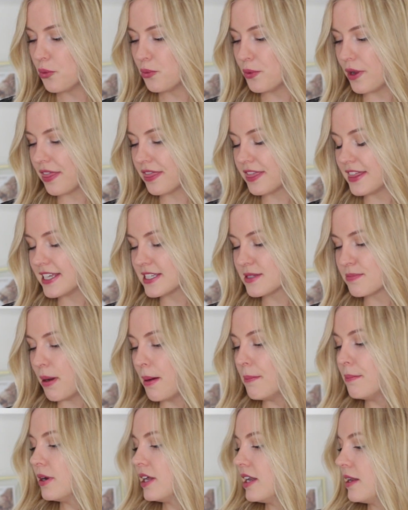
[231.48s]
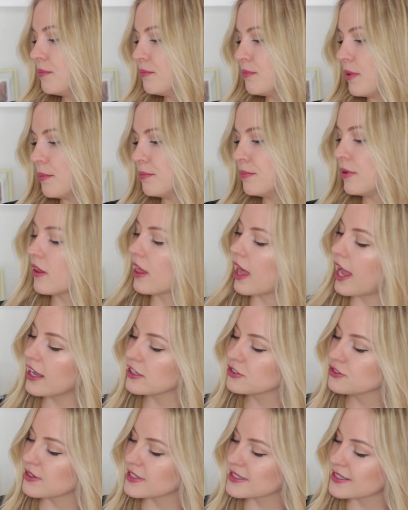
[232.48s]
with this Bumble Bumble
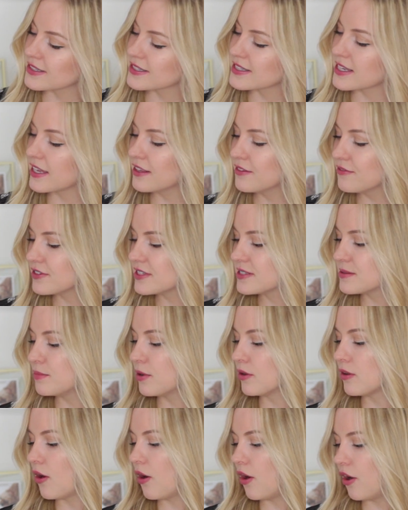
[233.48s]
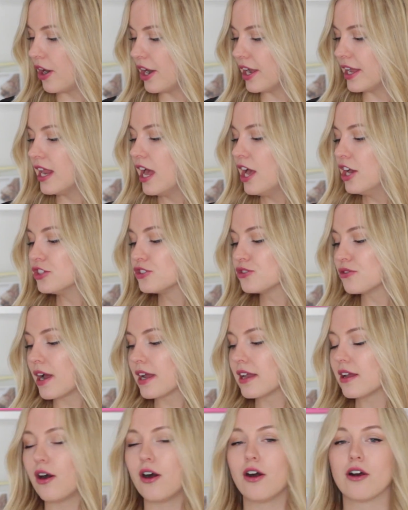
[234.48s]
Hairdresser's Invisible Oil
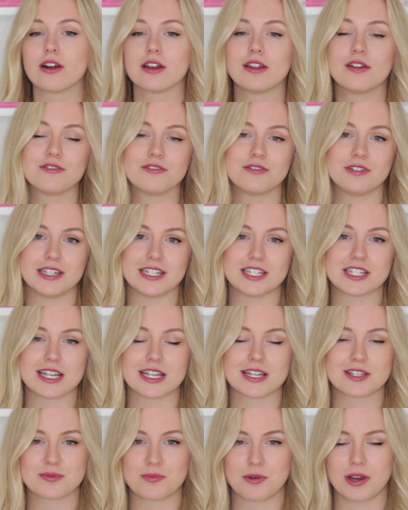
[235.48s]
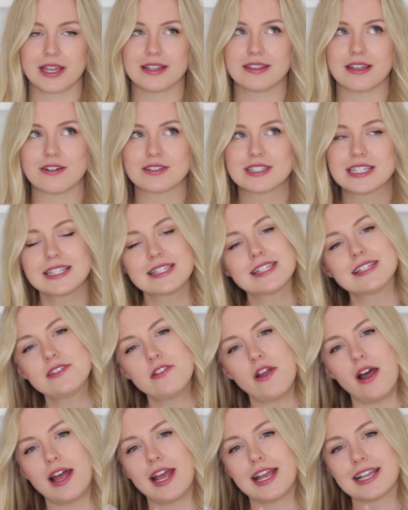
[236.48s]
Dry Oil Finishing Spray. Now, this is
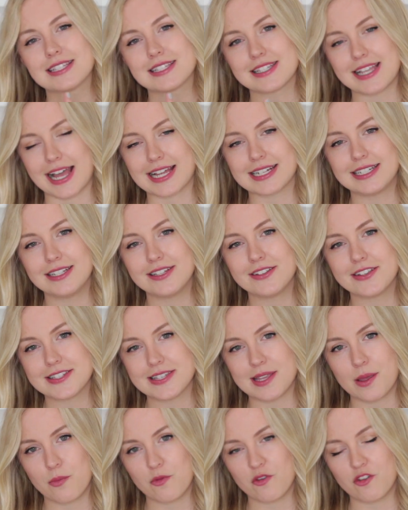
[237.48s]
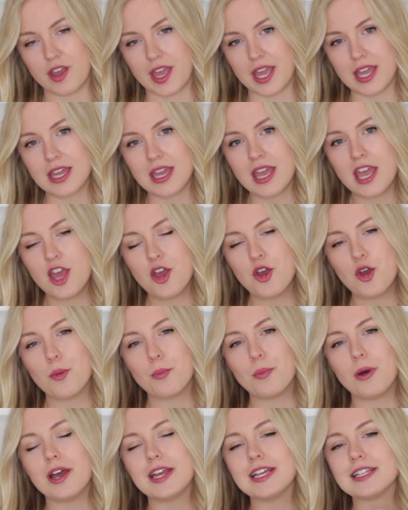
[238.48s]
not exactly the same thing,
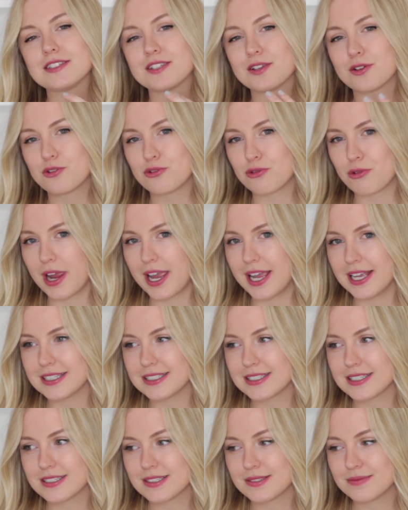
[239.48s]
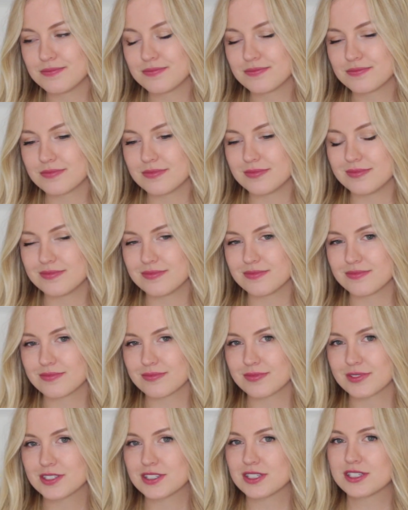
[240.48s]
but it's a great
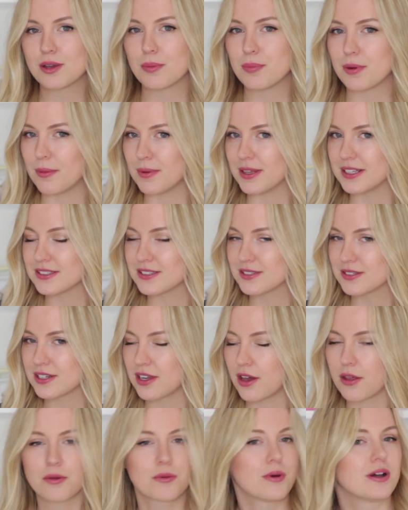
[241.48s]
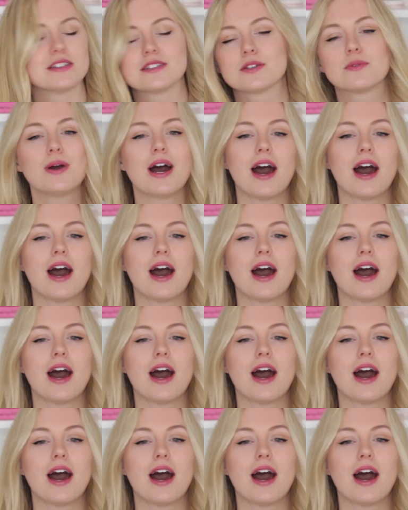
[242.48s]
supplement to the other one. So